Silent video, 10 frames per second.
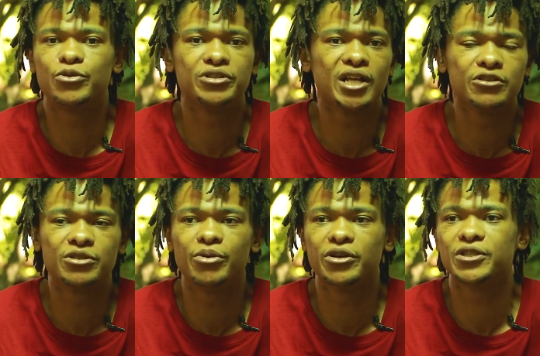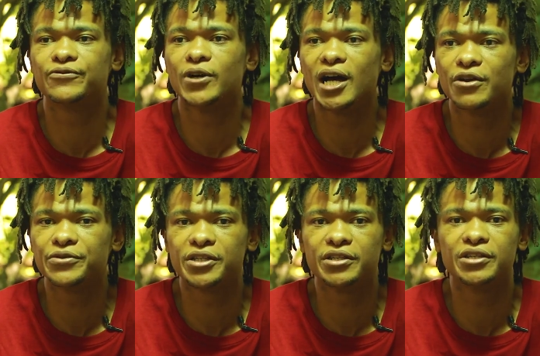putting down deposits for
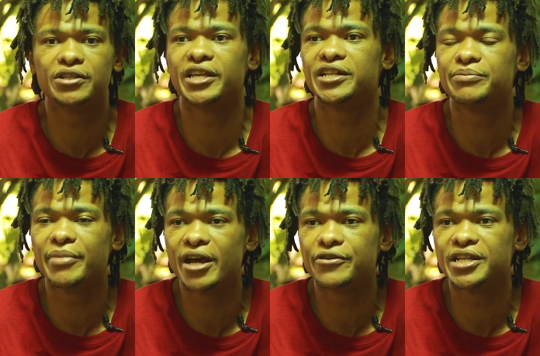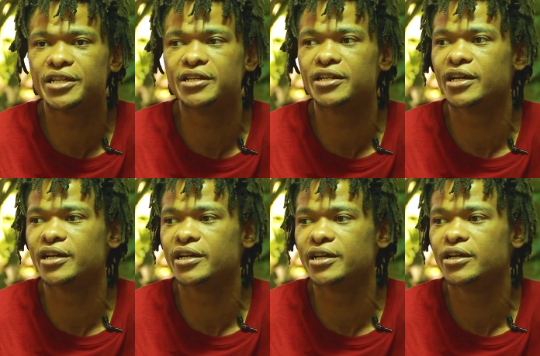houses, getting married,
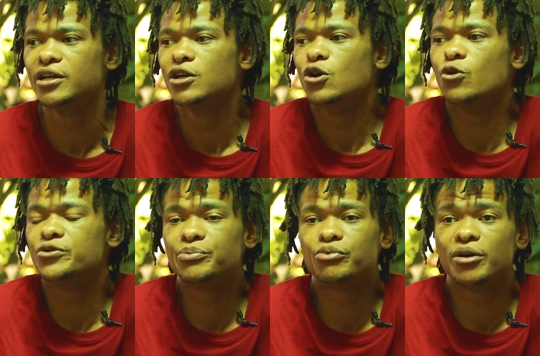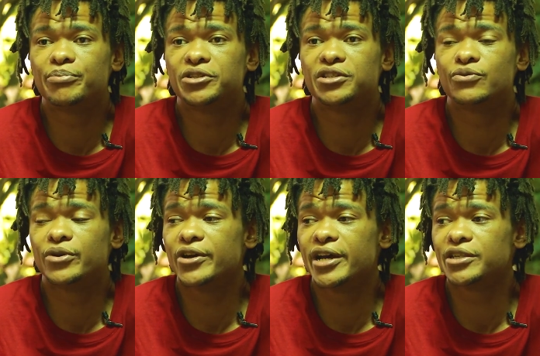owning property.
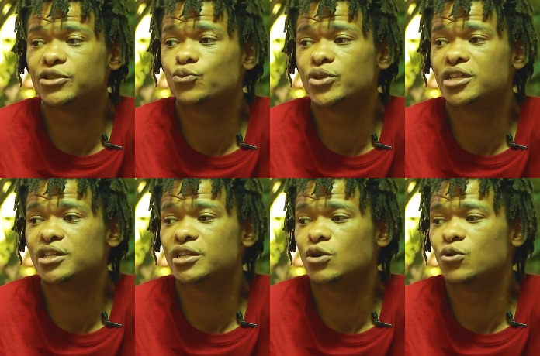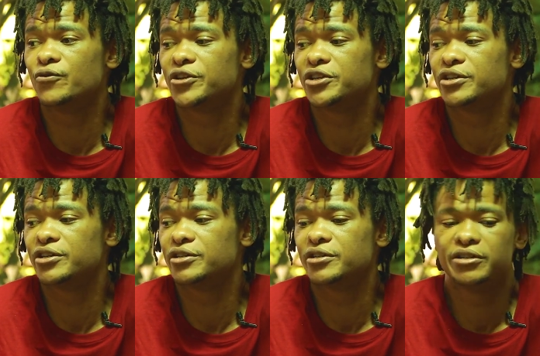Whereas we over
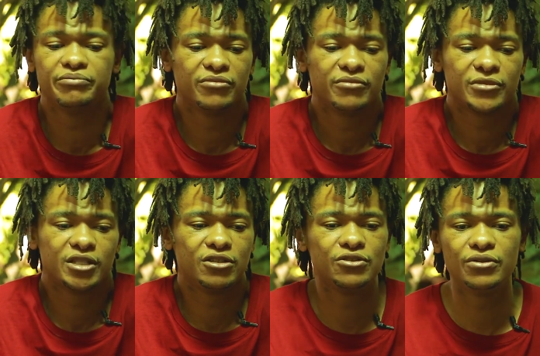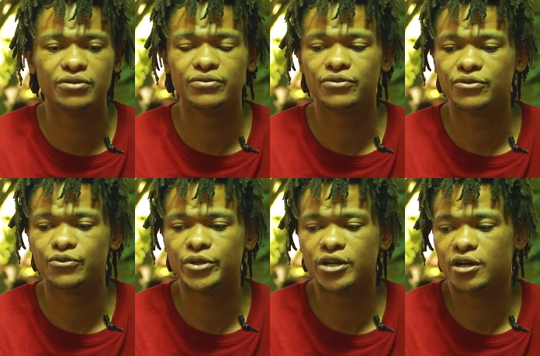here, you know,
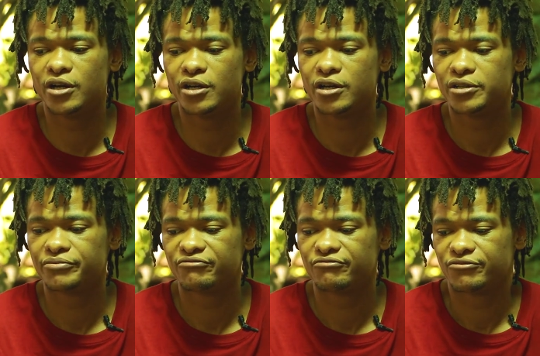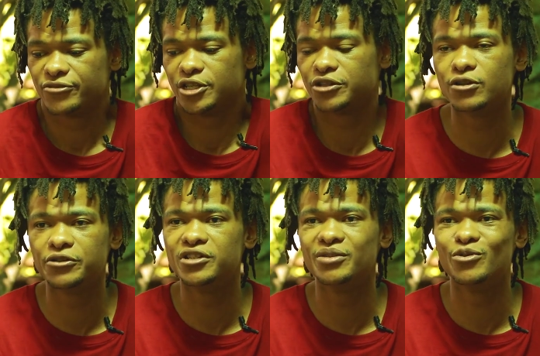we are still
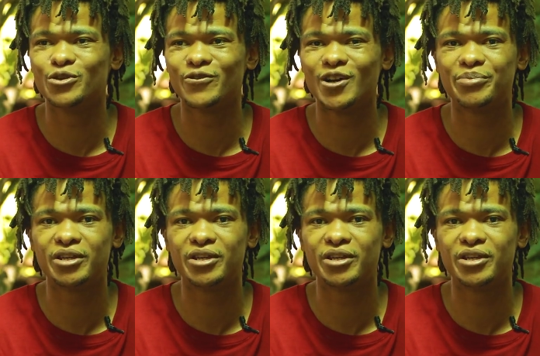on the nipples of our